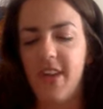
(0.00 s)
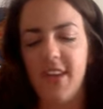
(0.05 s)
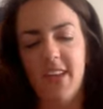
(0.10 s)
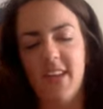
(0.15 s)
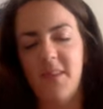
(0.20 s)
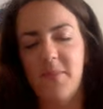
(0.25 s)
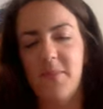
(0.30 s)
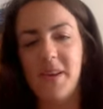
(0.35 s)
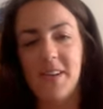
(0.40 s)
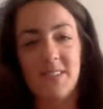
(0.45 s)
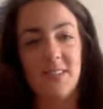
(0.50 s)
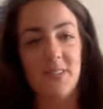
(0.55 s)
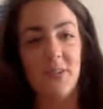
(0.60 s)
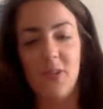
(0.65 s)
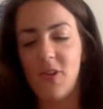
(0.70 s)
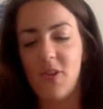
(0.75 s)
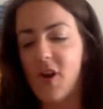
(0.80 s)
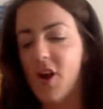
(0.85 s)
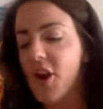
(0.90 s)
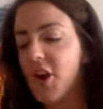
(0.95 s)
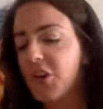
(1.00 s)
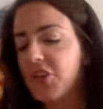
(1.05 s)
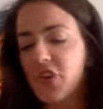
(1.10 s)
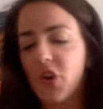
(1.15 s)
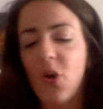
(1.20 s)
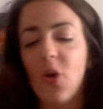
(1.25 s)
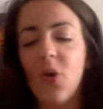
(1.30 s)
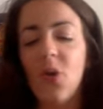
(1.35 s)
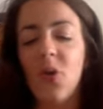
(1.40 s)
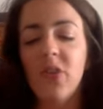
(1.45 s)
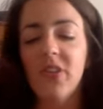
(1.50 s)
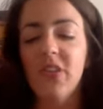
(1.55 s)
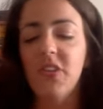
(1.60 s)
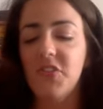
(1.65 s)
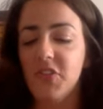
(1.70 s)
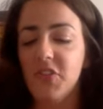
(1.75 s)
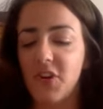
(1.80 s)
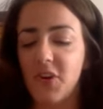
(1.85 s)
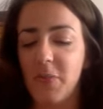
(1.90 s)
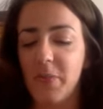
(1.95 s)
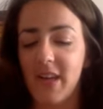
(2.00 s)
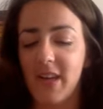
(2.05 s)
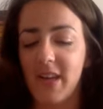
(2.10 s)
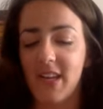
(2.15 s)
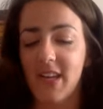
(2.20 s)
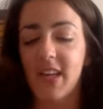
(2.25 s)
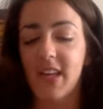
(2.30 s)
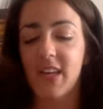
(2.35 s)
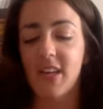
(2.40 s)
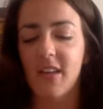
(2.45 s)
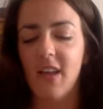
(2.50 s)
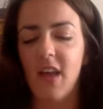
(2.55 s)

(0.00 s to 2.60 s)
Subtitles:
He makes a large hole in the termite hill,